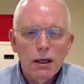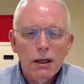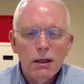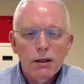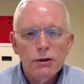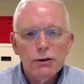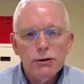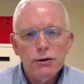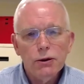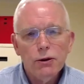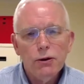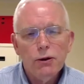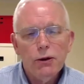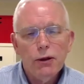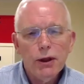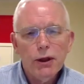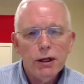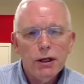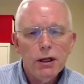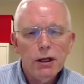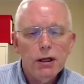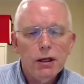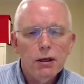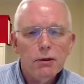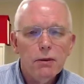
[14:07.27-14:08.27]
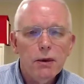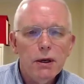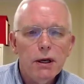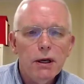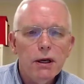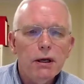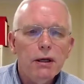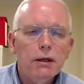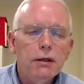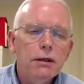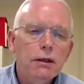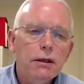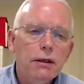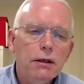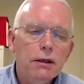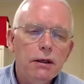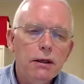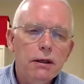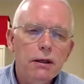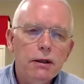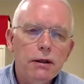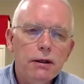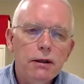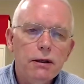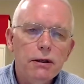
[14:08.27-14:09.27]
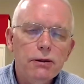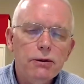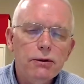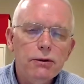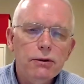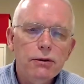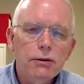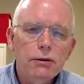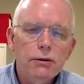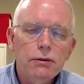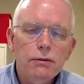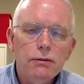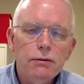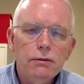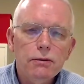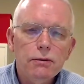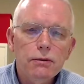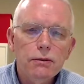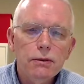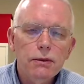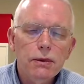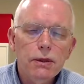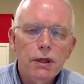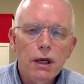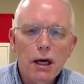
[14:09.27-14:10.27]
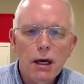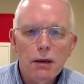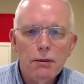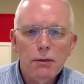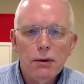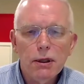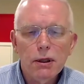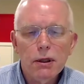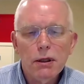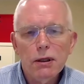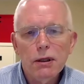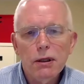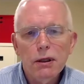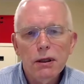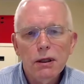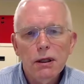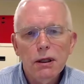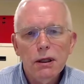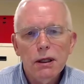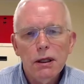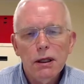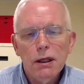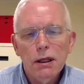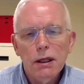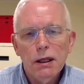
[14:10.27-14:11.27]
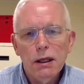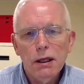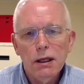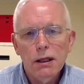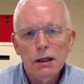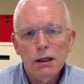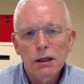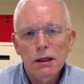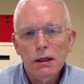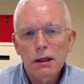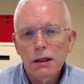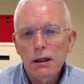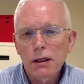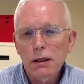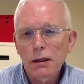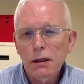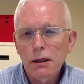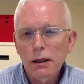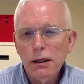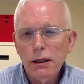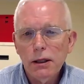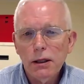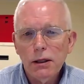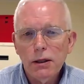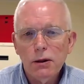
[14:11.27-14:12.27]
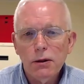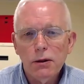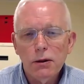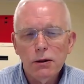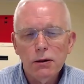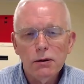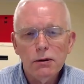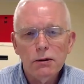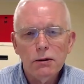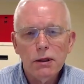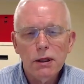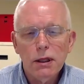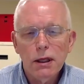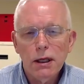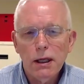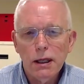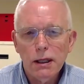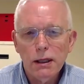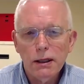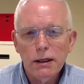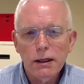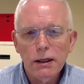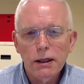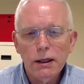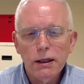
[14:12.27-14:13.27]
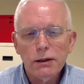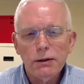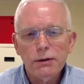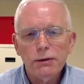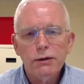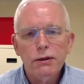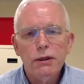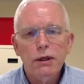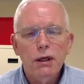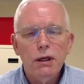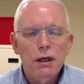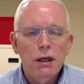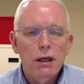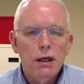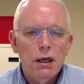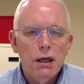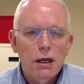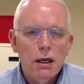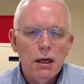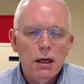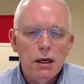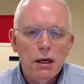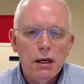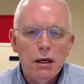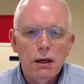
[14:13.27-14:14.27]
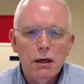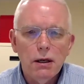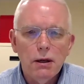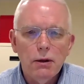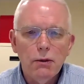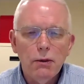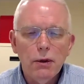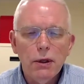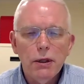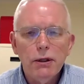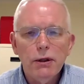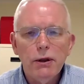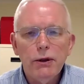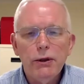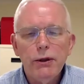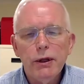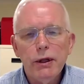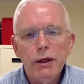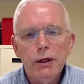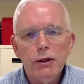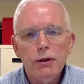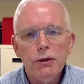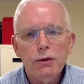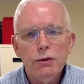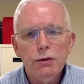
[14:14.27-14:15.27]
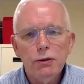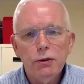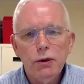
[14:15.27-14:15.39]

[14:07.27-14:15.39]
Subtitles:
So thinking about this topic in a clinical context, one of the things